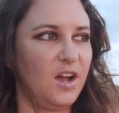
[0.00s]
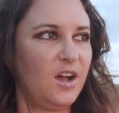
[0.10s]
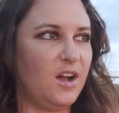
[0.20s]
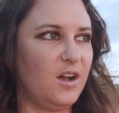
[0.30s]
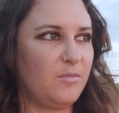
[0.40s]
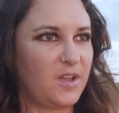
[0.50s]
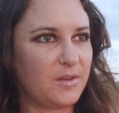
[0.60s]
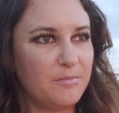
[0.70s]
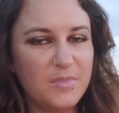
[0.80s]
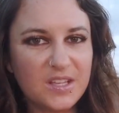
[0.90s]
my
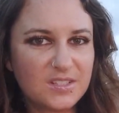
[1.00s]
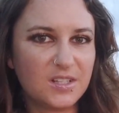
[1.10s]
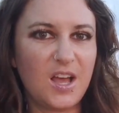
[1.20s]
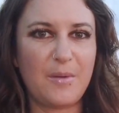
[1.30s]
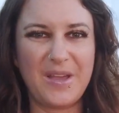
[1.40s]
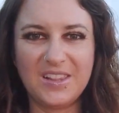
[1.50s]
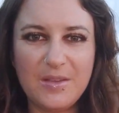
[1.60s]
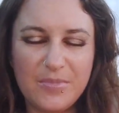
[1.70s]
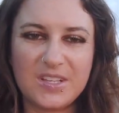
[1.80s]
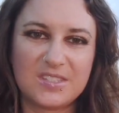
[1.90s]
amygdala, my
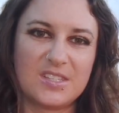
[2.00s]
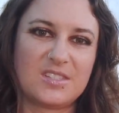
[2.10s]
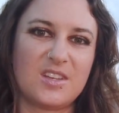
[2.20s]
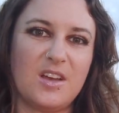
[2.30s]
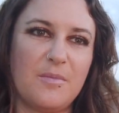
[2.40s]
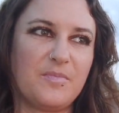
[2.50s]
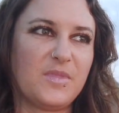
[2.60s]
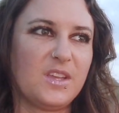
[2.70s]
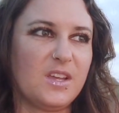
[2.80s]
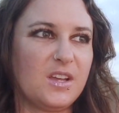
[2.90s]
limbic system
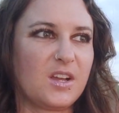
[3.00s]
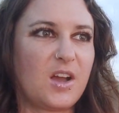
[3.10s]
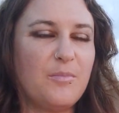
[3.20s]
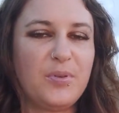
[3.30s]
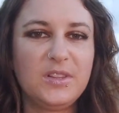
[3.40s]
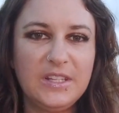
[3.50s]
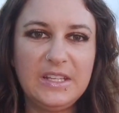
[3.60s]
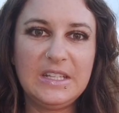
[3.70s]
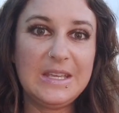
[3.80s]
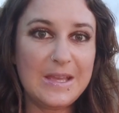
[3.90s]

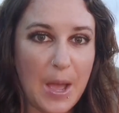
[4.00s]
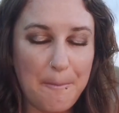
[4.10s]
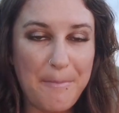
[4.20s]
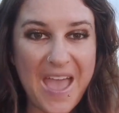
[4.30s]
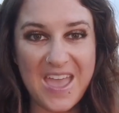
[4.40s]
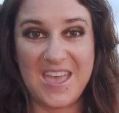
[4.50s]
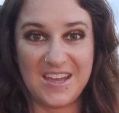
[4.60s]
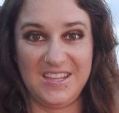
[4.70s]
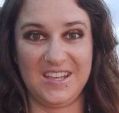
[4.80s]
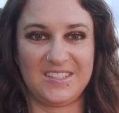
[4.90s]
completely
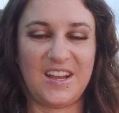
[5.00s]
panicked.